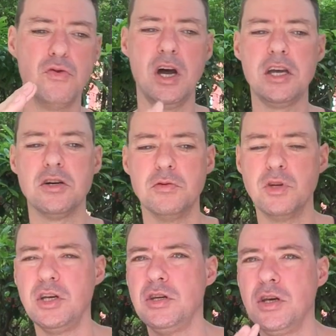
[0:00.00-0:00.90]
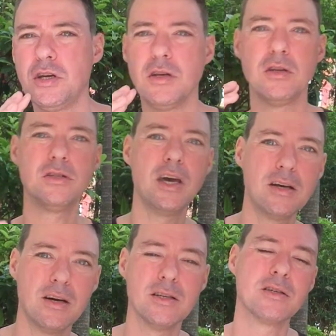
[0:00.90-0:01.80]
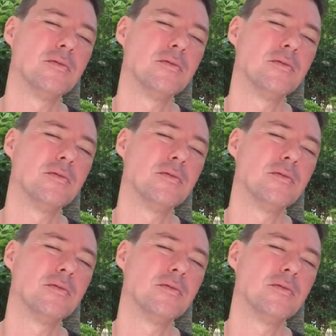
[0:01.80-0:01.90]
like them. They can attack us.